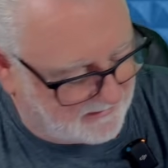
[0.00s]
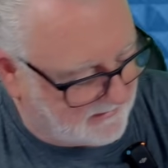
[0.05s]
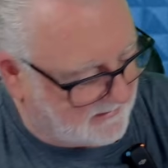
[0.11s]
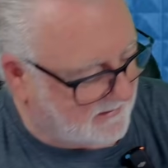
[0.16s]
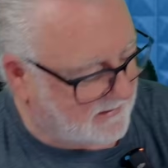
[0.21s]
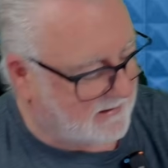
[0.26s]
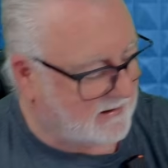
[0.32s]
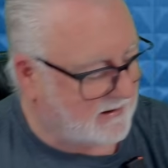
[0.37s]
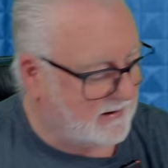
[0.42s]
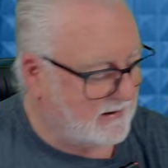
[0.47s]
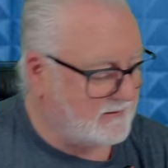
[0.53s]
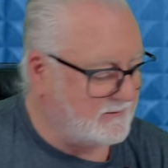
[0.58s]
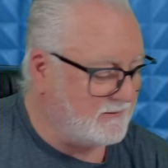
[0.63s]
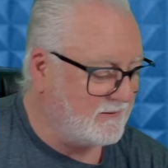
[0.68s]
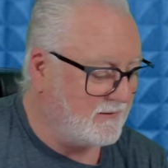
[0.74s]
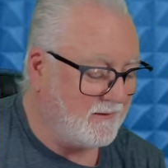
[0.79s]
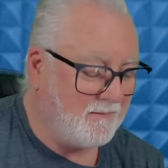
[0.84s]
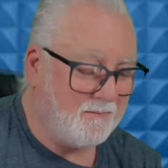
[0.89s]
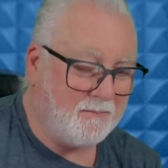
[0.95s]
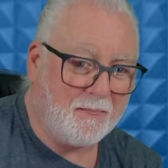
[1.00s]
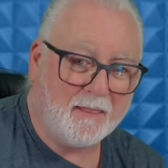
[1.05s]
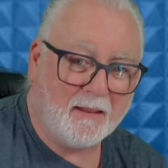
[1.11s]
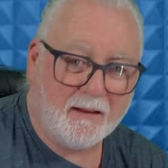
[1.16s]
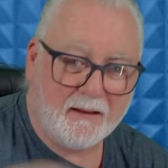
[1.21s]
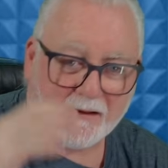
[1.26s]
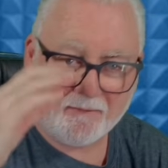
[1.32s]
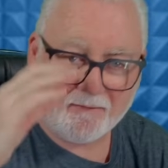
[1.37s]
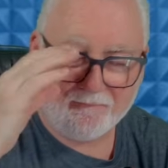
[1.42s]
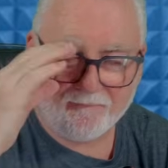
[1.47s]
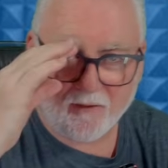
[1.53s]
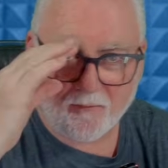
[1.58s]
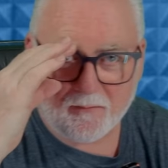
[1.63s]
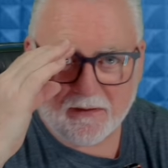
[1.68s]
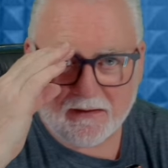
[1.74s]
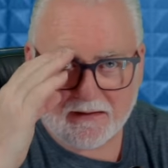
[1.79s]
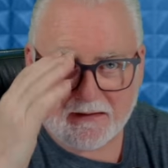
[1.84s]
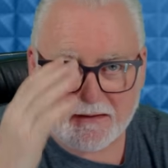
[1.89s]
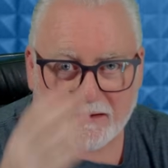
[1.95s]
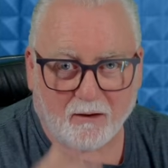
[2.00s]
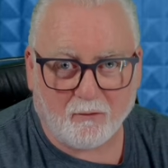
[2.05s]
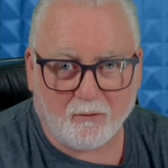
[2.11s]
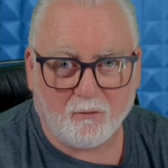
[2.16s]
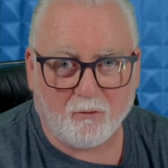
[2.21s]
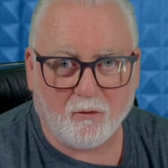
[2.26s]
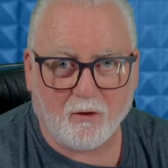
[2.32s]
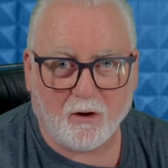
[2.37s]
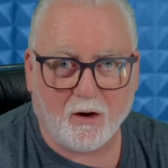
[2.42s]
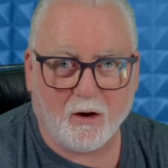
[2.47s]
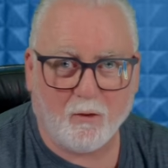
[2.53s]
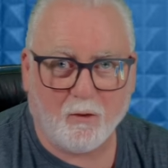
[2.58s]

And for me, although